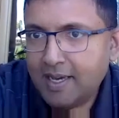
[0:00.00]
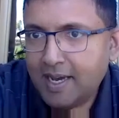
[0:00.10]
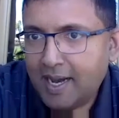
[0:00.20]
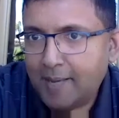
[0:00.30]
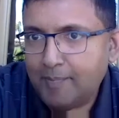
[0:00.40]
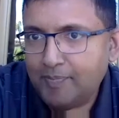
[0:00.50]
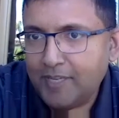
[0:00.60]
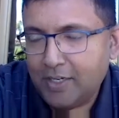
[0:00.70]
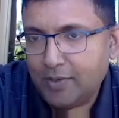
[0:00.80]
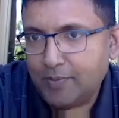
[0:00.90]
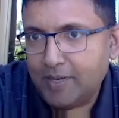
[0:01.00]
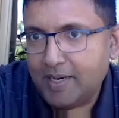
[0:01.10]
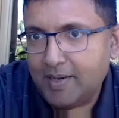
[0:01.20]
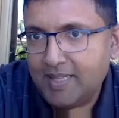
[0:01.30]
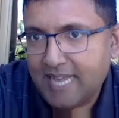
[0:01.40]

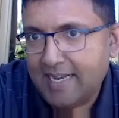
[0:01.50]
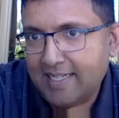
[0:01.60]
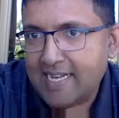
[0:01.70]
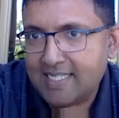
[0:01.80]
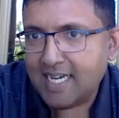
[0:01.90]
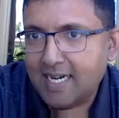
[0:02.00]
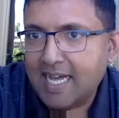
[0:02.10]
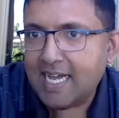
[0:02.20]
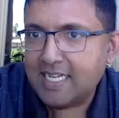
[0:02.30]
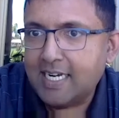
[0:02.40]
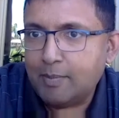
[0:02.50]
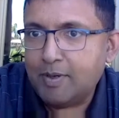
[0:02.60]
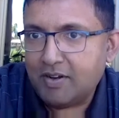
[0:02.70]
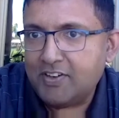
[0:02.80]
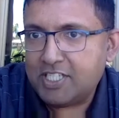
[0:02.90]
and that's a little
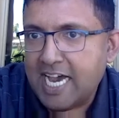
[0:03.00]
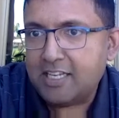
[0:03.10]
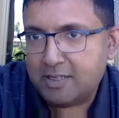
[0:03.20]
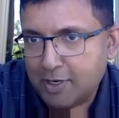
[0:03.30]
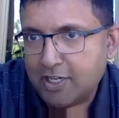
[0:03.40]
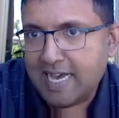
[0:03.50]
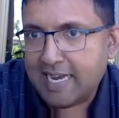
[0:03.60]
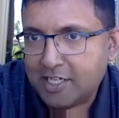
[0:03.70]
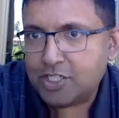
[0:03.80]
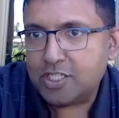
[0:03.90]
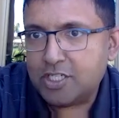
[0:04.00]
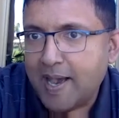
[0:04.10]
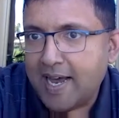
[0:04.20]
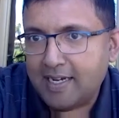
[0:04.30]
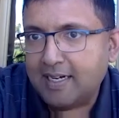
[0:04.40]
bit of a challenge because the attention
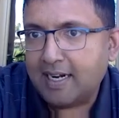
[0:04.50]
span in